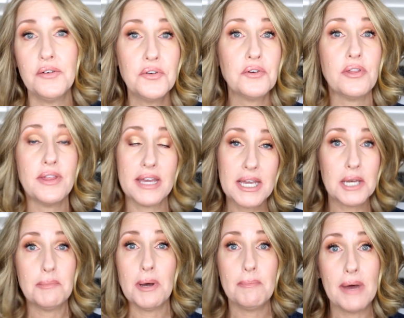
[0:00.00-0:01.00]
If you're
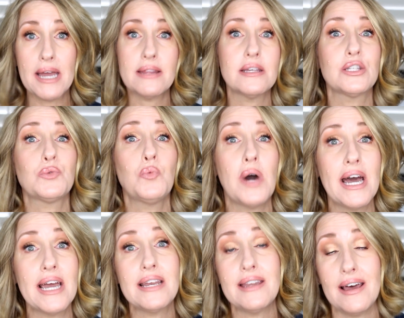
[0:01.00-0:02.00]
thinking about buying this,
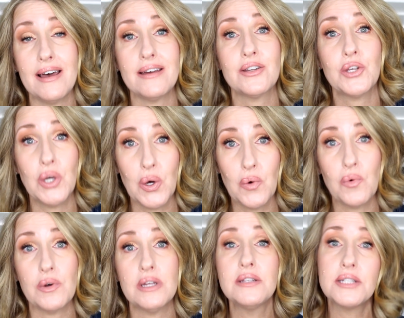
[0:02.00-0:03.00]
why not
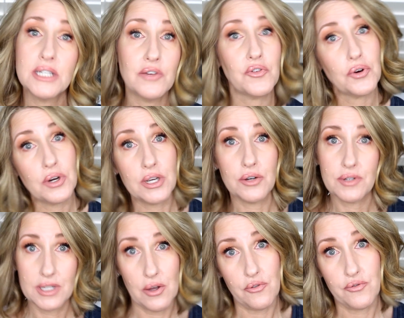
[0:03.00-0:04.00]
go and see for it
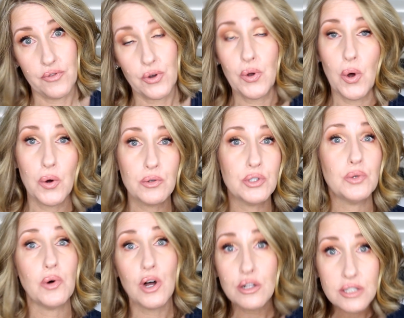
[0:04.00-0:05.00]
yourself? Go to
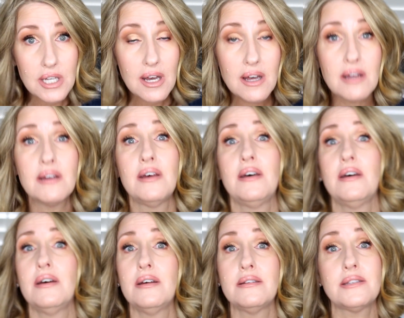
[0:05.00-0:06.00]
Ulta,
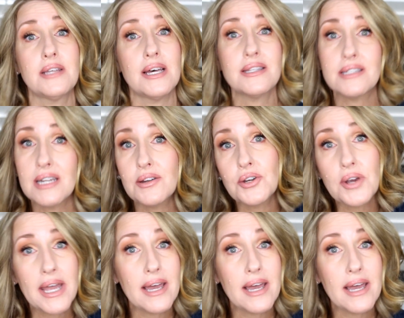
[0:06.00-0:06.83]
test it on your